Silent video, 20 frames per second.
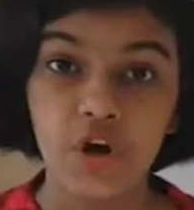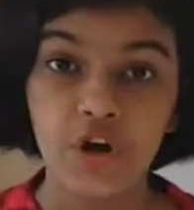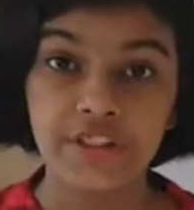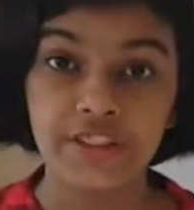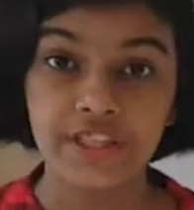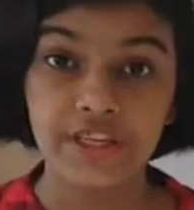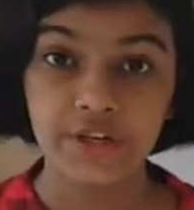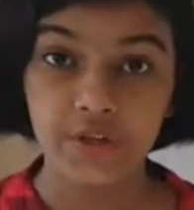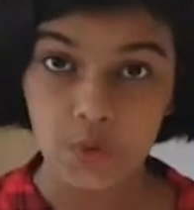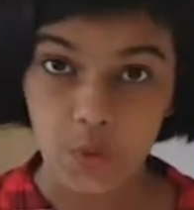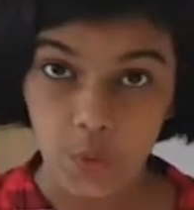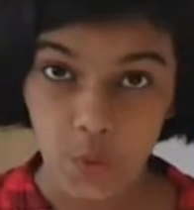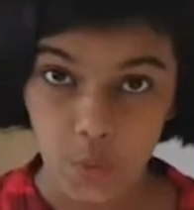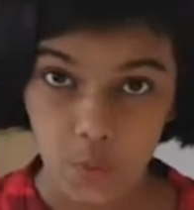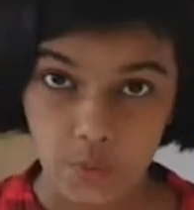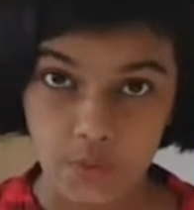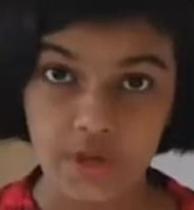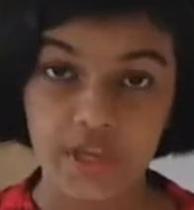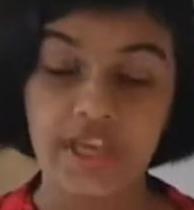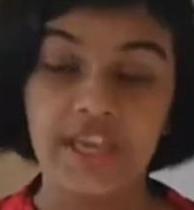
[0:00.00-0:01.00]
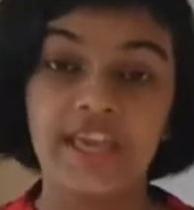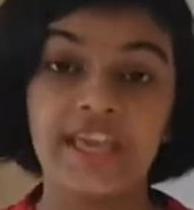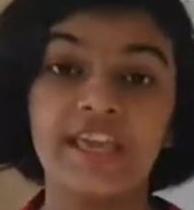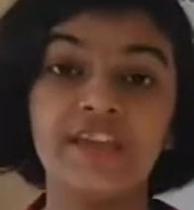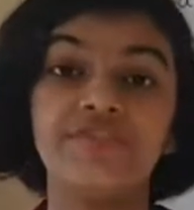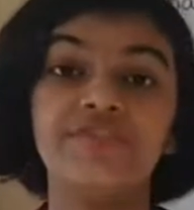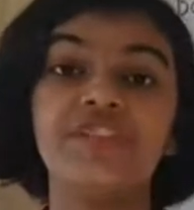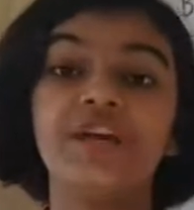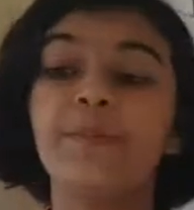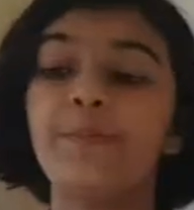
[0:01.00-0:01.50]
on their own.
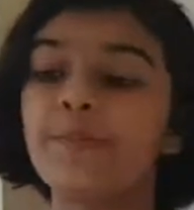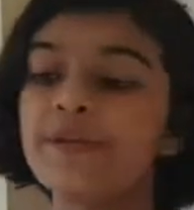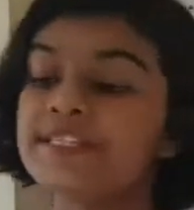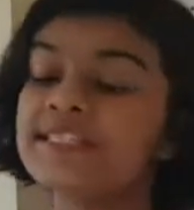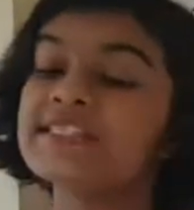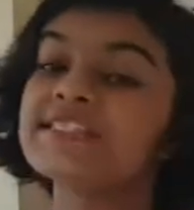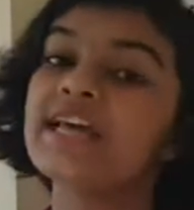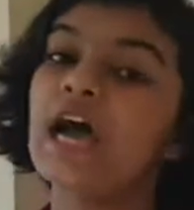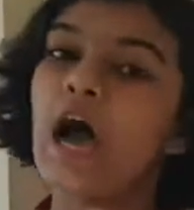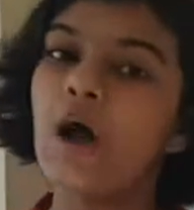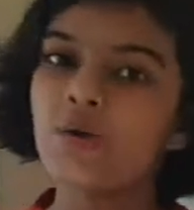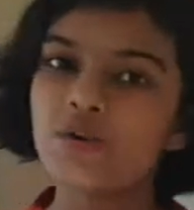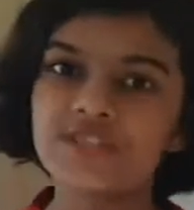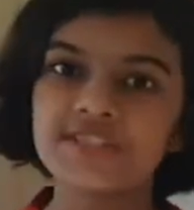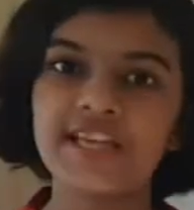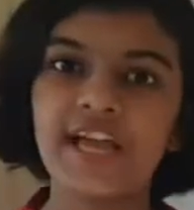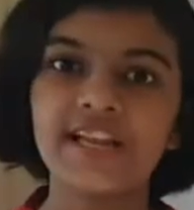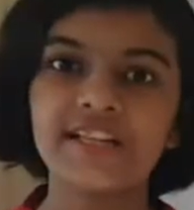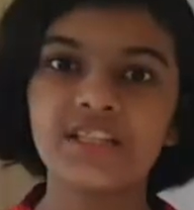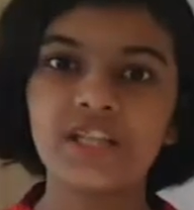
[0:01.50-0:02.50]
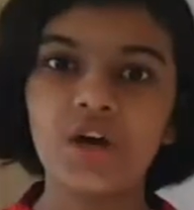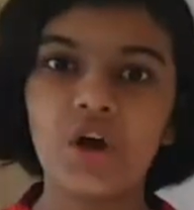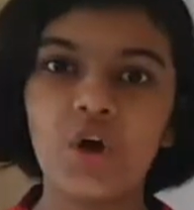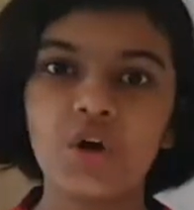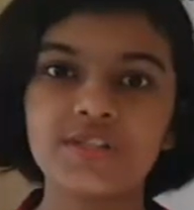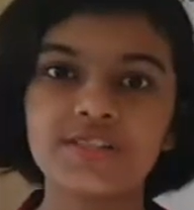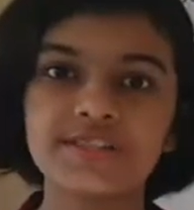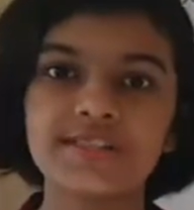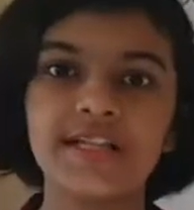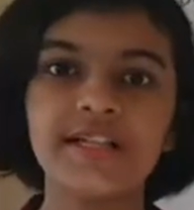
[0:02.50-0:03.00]
If they are present outside the
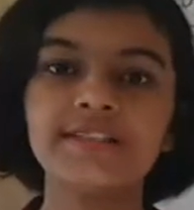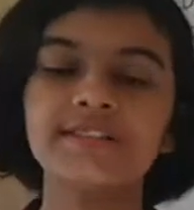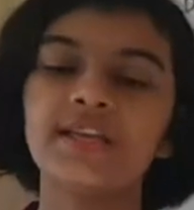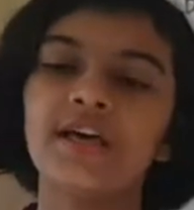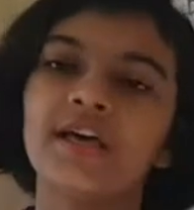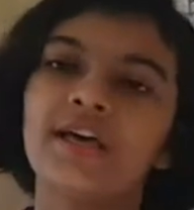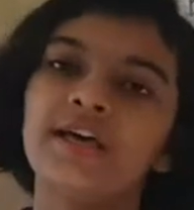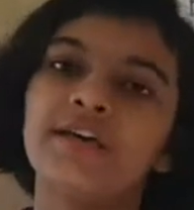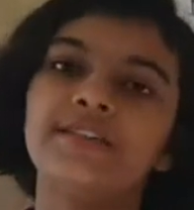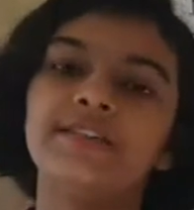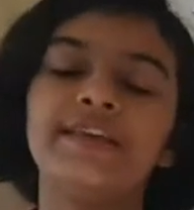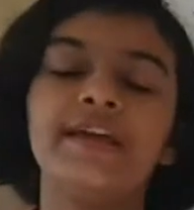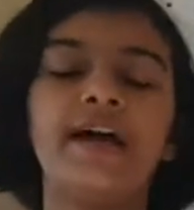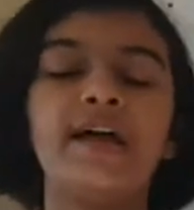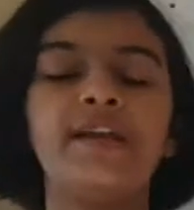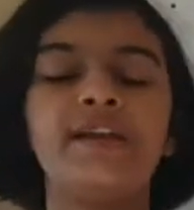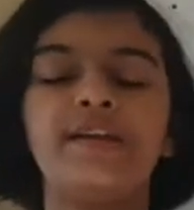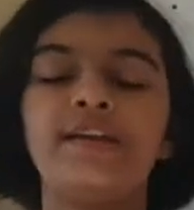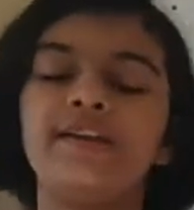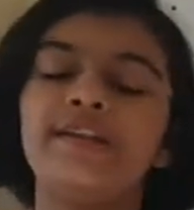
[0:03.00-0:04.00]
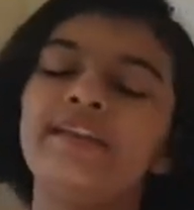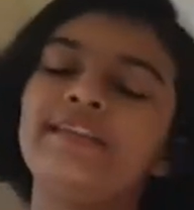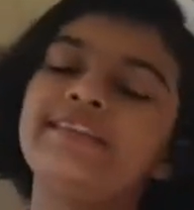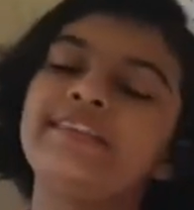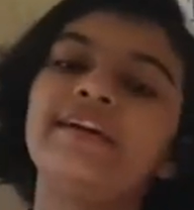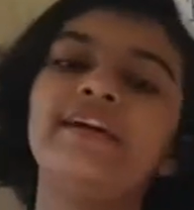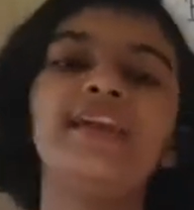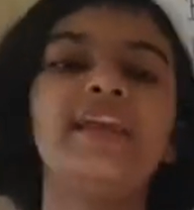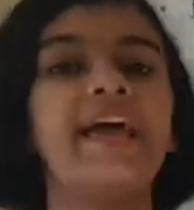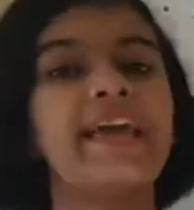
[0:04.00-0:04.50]
host cells, they are
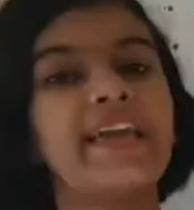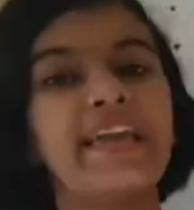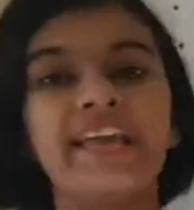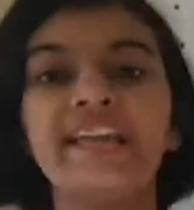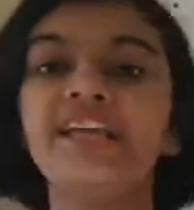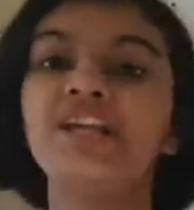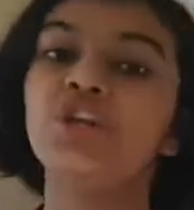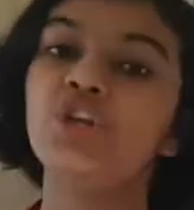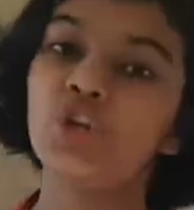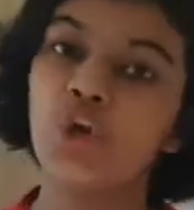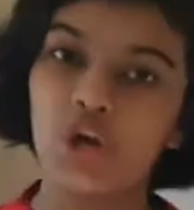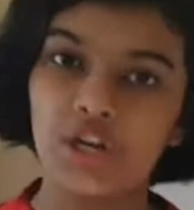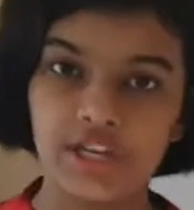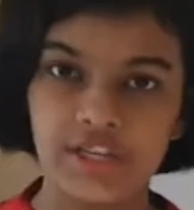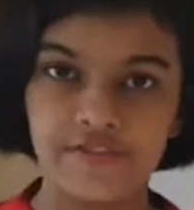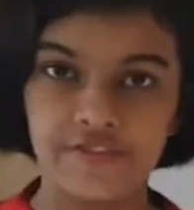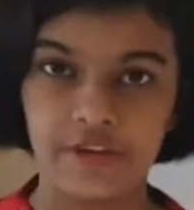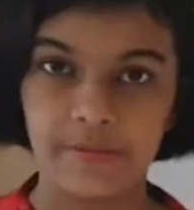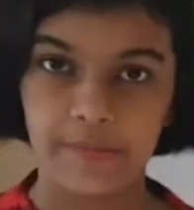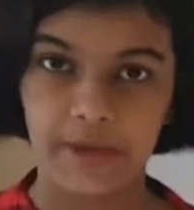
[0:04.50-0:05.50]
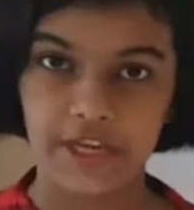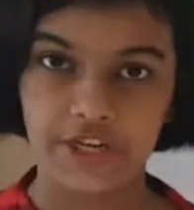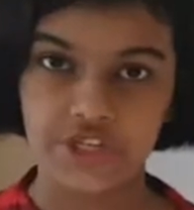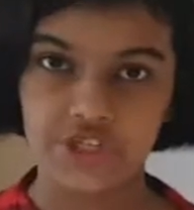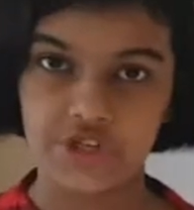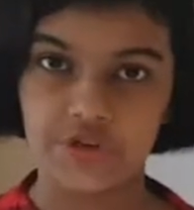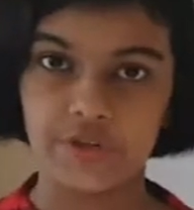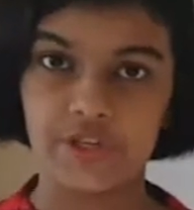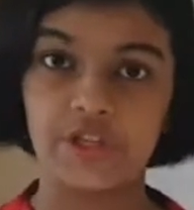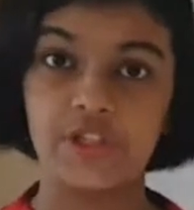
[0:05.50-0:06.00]
like any non-living
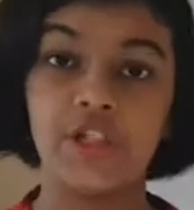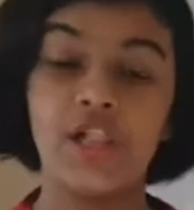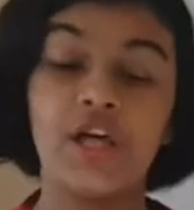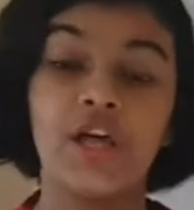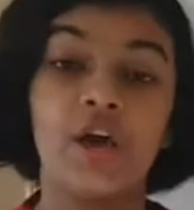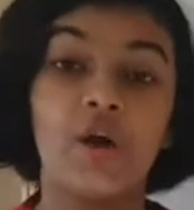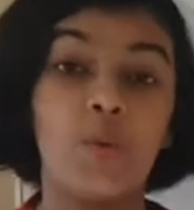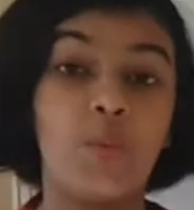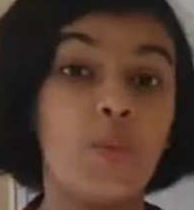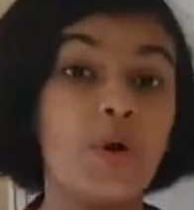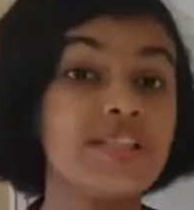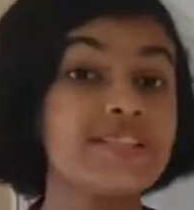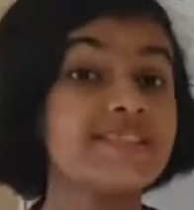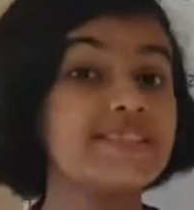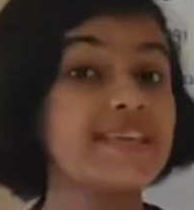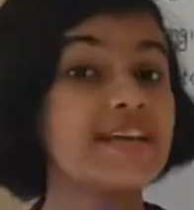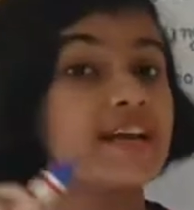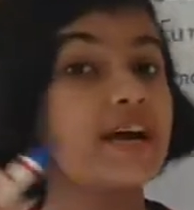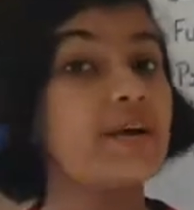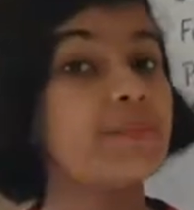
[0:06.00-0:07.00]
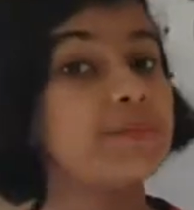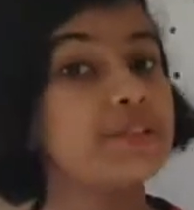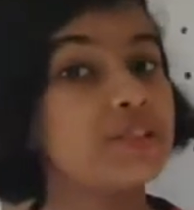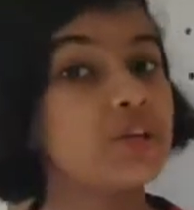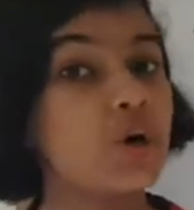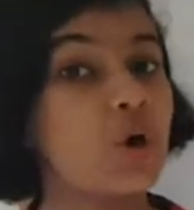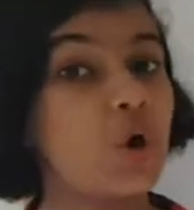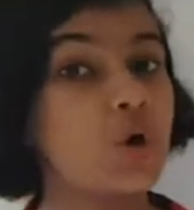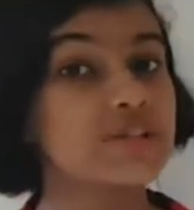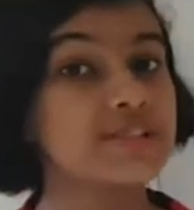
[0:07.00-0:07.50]
material. Once they come in
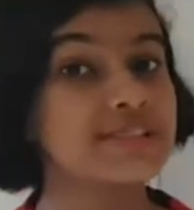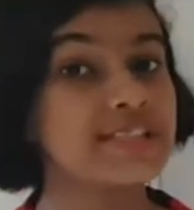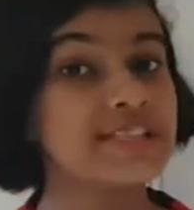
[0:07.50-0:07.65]
the host